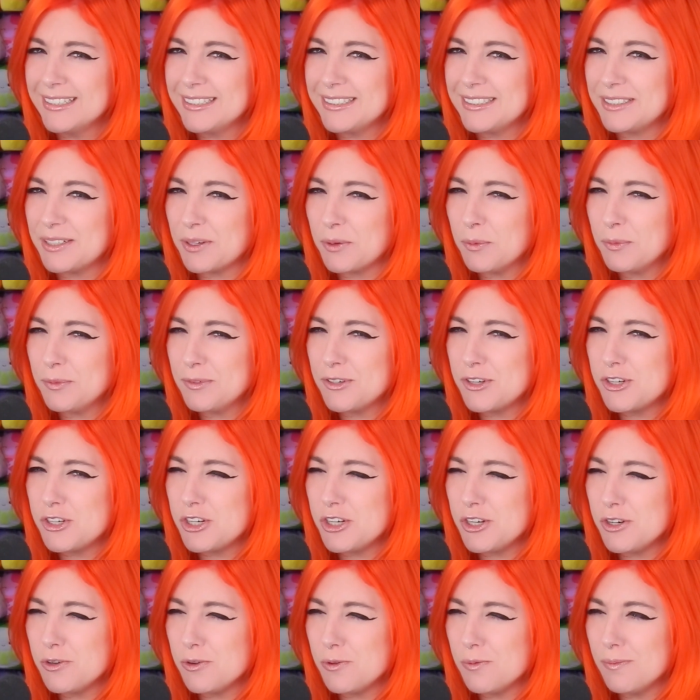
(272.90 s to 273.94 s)

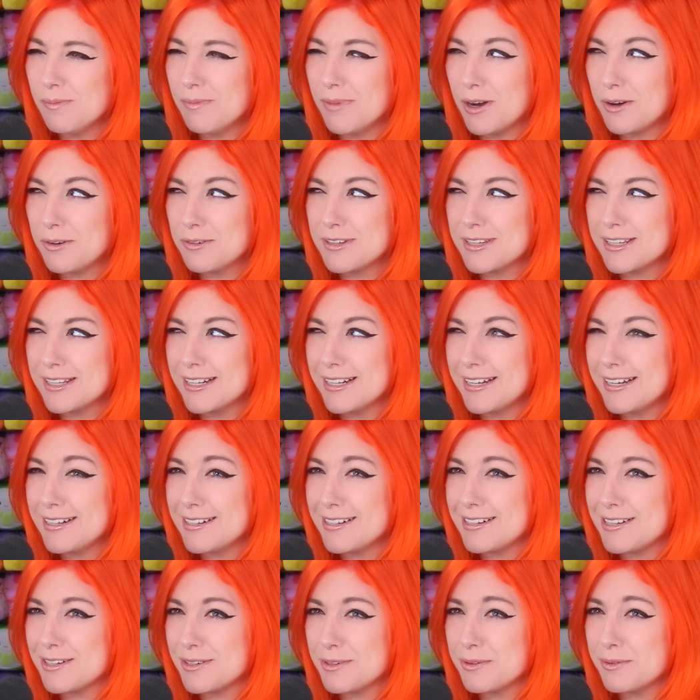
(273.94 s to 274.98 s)
don't you mostly
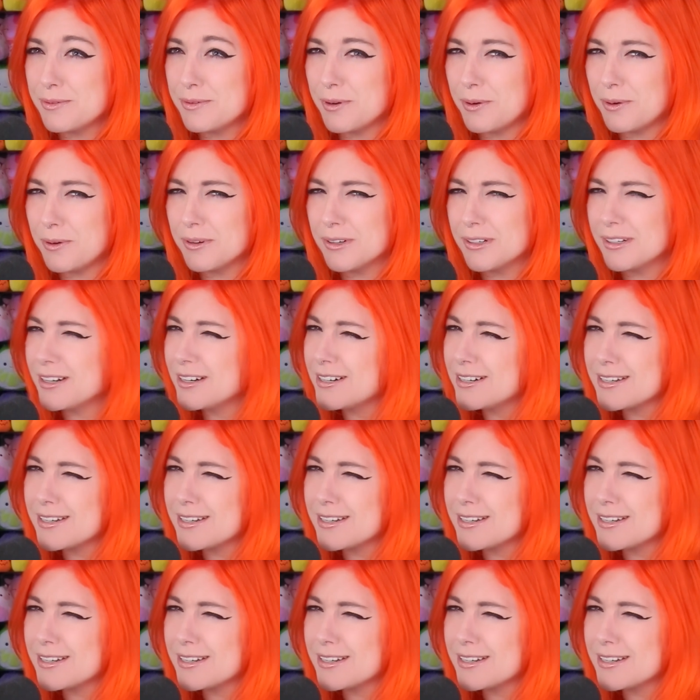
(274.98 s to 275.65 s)
do horror